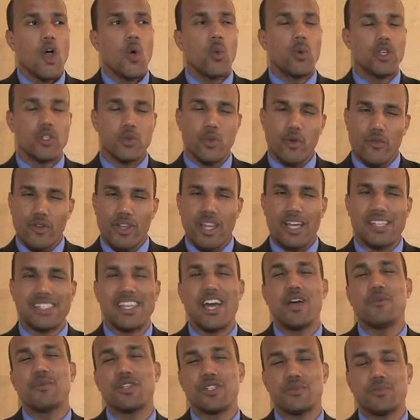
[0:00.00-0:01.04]
Once we realized
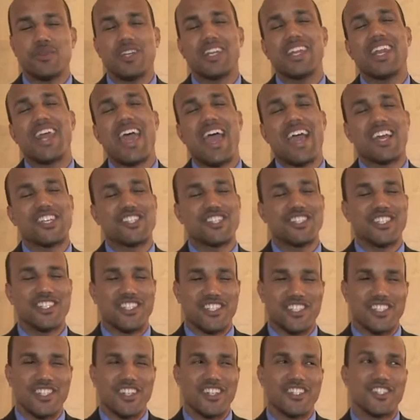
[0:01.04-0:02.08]
how much money it actually
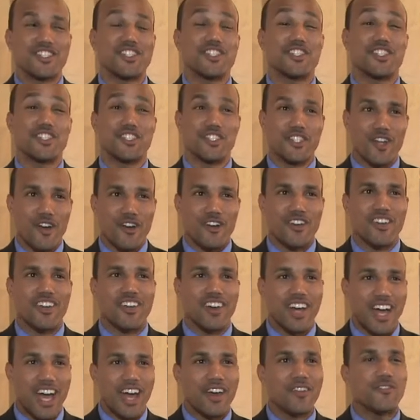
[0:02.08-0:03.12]
took to start
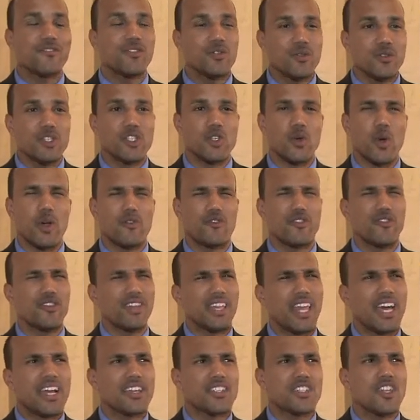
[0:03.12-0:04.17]
a hot food truck, we
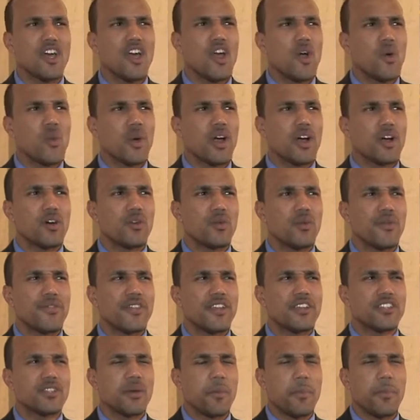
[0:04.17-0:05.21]
realized, well,
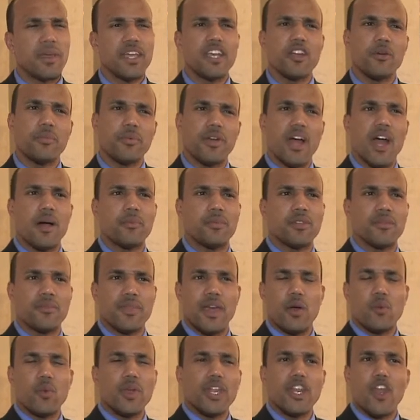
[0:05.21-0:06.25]
there's a bigger problem
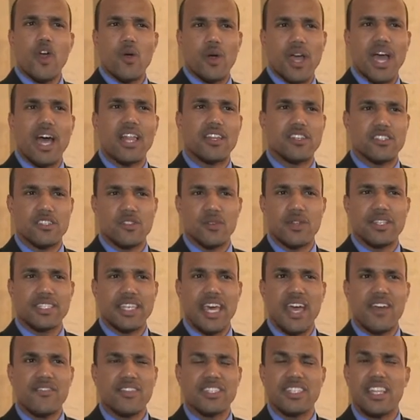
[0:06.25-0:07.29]
that we know college students
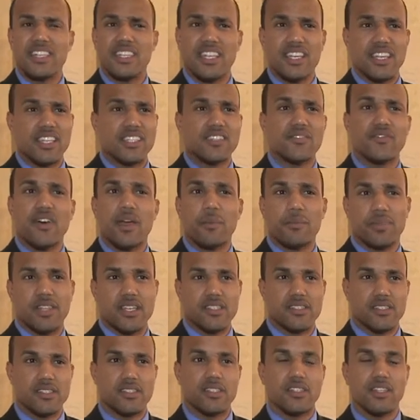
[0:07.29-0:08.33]
have, is that they need to find
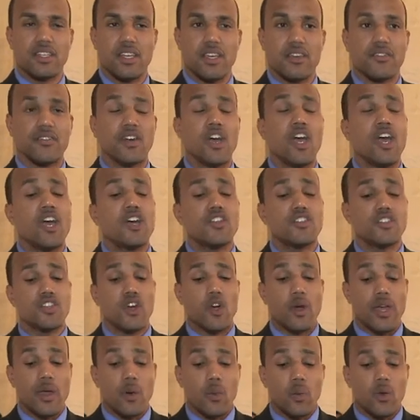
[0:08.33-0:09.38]
places to live.
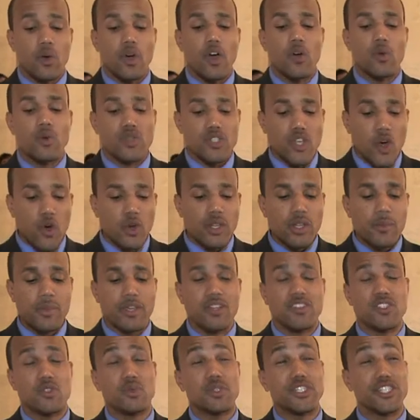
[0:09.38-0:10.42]
So it was only
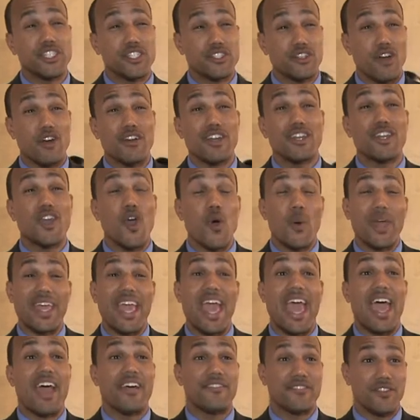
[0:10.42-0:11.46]
because we started going
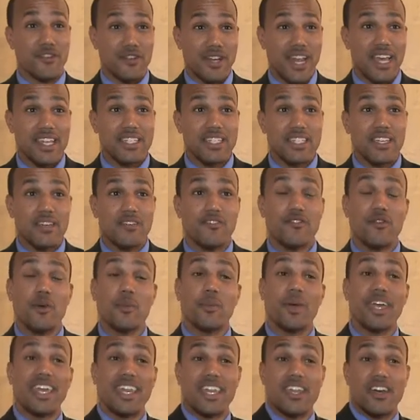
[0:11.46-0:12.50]
after an idea
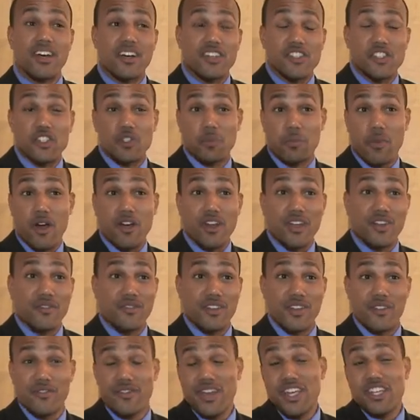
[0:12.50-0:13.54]
from a spark of
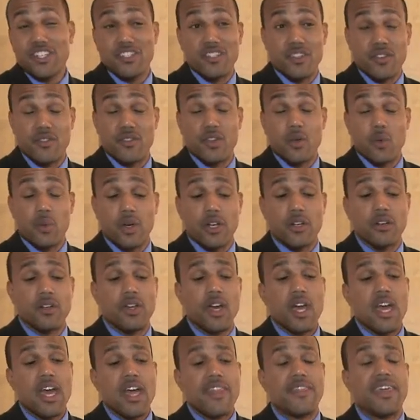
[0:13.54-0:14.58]
innovation, if you will,
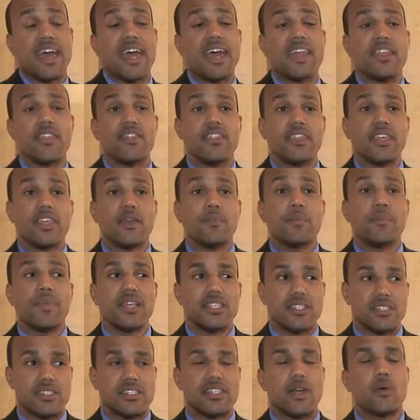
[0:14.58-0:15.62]
that the
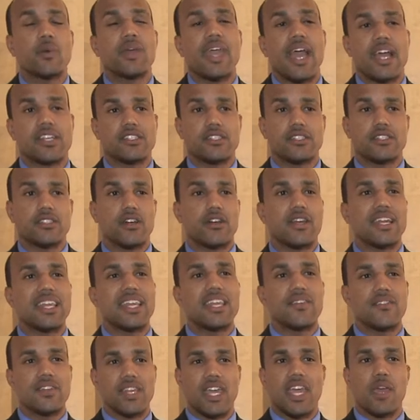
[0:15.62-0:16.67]
business that we actually started
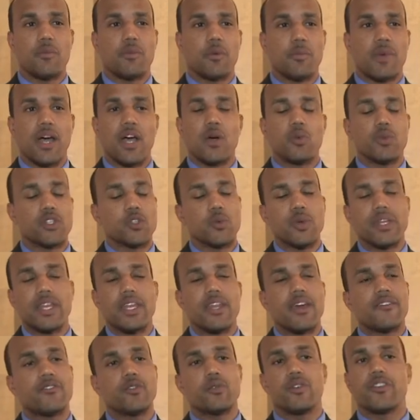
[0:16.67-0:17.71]
even came about, which we
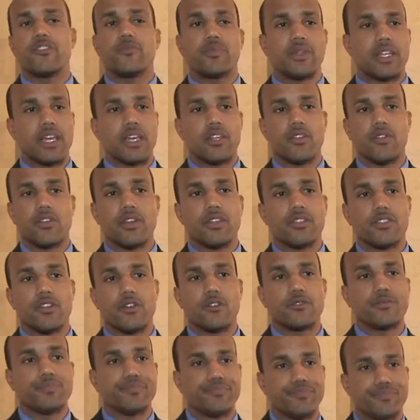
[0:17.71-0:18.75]
never would have planned on its
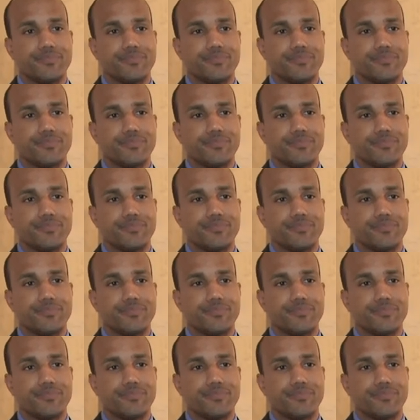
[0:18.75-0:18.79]
own.